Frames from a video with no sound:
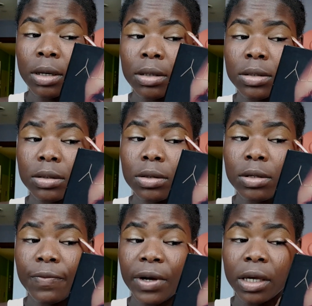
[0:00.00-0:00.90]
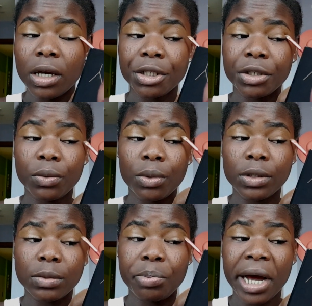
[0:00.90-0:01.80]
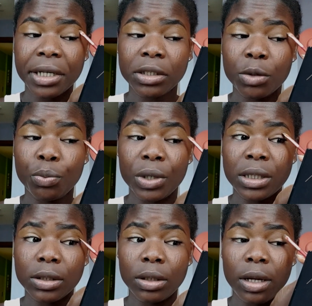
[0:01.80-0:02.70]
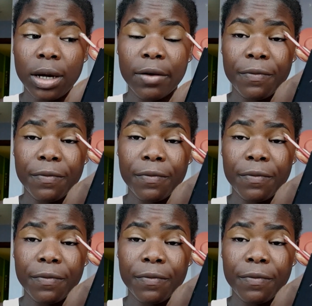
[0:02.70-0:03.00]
So the vacation was packed up with a lot of